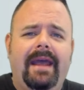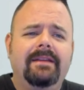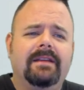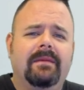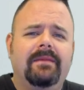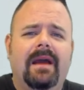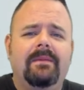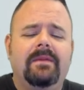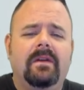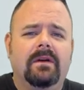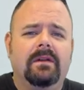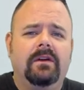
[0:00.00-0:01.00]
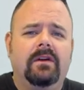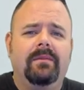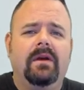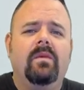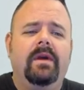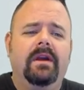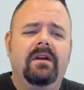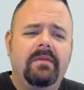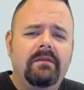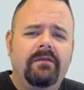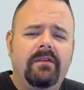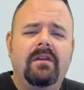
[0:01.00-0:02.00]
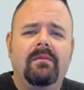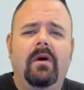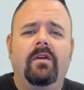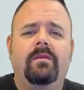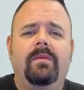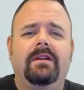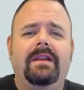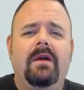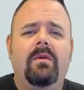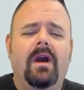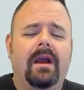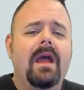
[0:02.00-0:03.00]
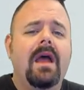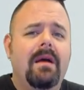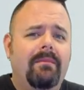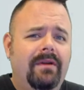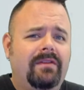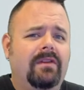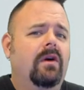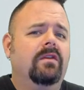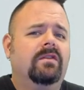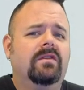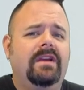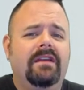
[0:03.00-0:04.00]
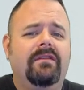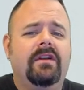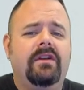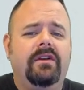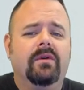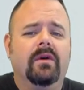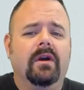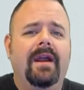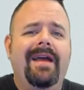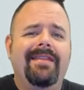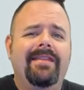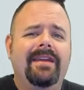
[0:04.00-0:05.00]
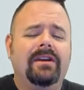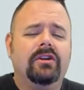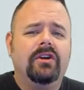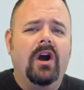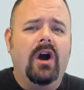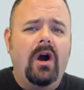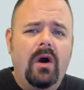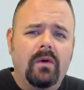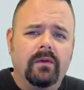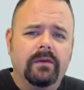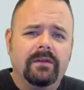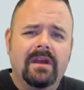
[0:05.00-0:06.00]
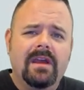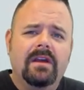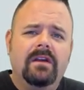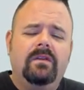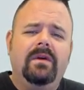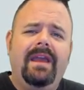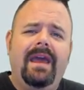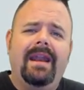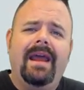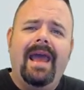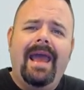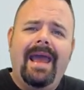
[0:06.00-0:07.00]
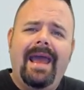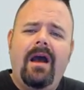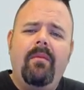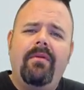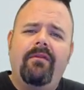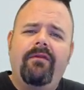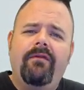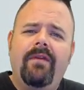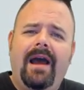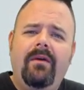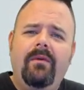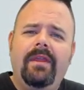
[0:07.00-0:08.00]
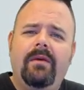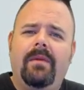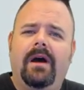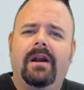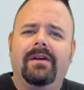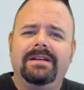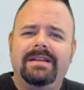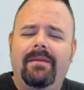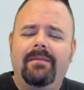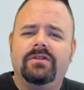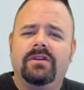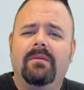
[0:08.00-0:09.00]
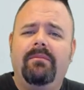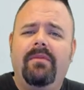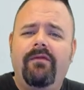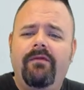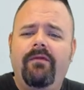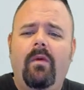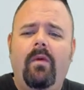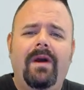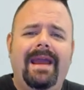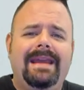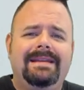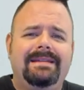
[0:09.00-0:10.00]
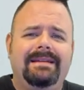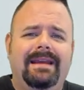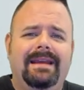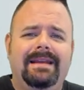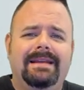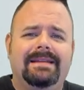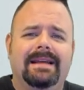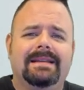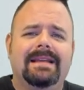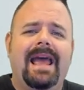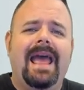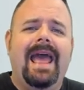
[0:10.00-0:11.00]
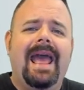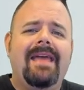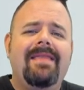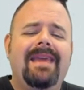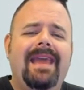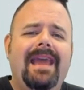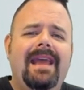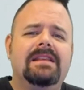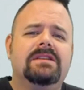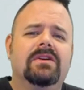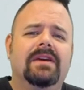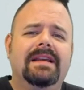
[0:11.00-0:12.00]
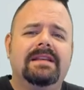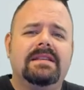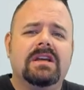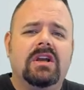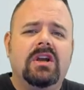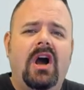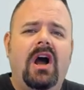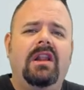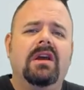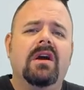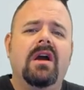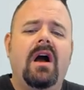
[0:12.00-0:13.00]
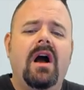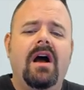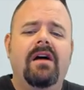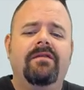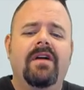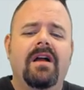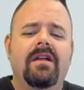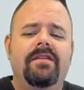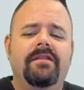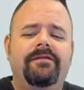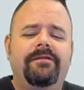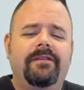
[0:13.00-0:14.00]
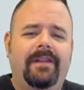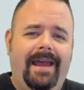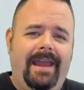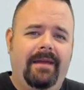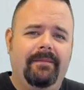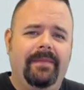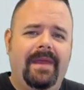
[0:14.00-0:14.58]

Sometimes they're a little bit weird, but for the most part, they work. But those are even newer than cones. So again, how were they monitoring temperature before 1886? And the answer is the color of the flame.